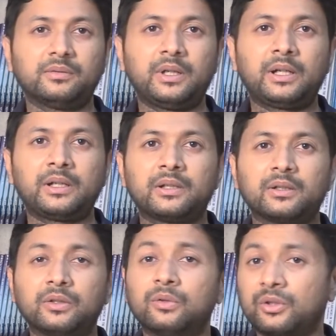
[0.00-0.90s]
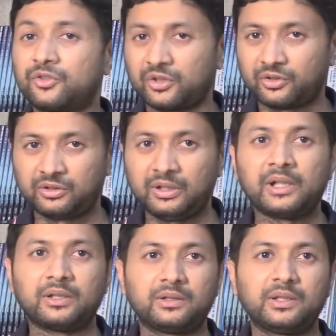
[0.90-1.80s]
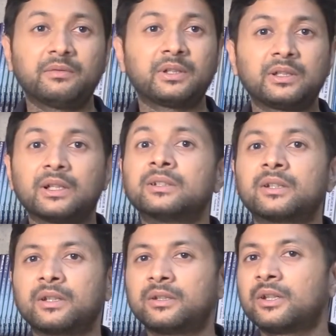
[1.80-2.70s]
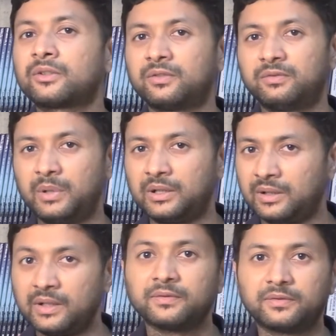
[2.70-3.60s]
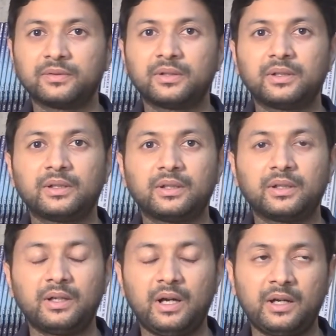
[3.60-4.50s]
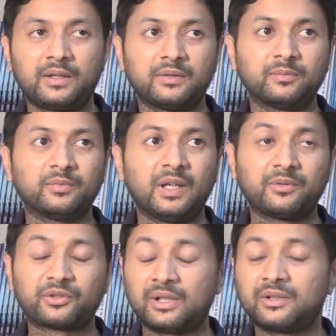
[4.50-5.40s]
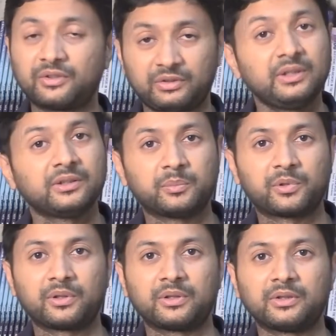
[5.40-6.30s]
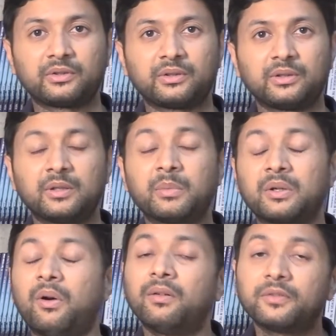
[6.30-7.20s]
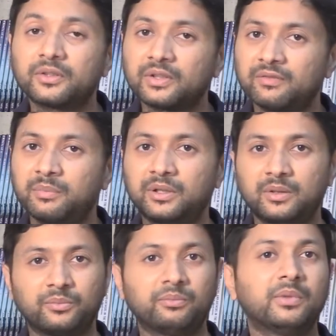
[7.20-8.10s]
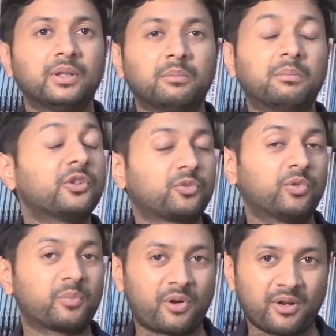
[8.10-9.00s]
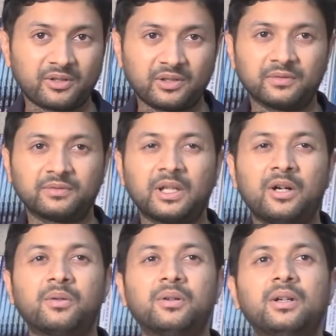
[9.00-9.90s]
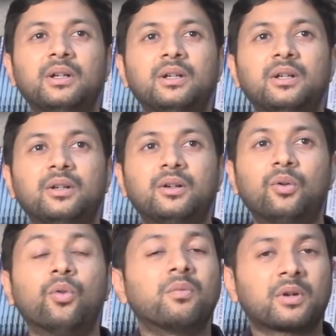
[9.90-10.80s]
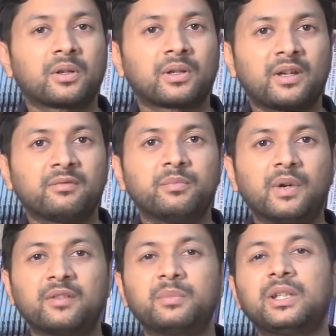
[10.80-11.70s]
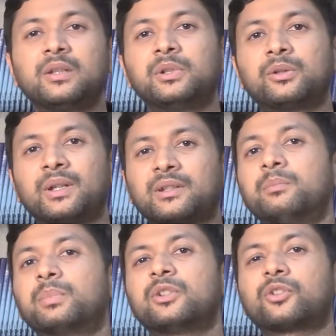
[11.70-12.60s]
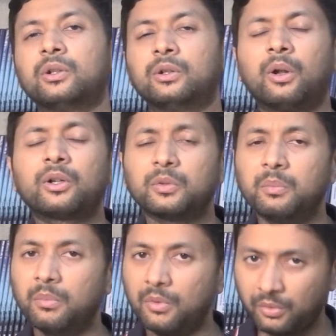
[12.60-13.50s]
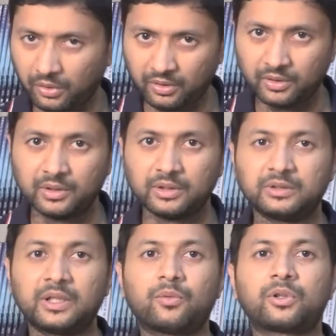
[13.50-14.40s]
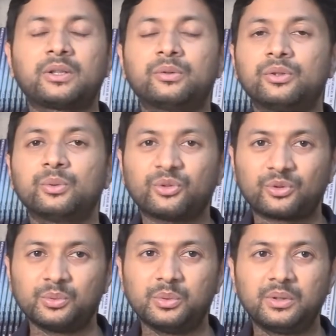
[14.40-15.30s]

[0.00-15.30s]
And not just that, even in other areas of my life, I started seeing the progress. In my office, I've become much more productive now. Overall, I've been able to accomplish a lot more than what I used to.